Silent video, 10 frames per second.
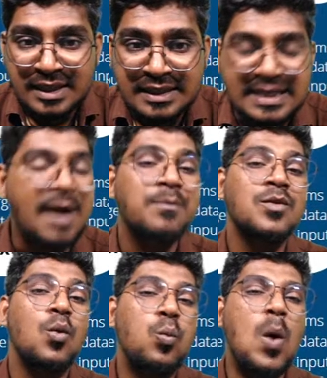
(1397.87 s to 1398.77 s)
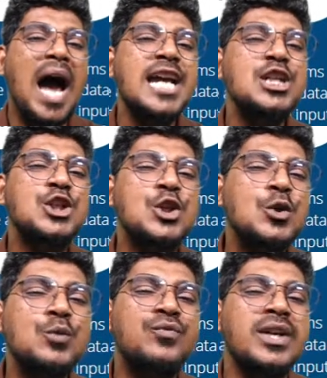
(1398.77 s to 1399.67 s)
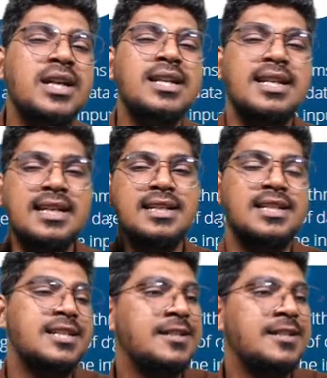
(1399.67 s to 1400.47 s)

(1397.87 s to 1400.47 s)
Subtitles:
Yeah, why do we need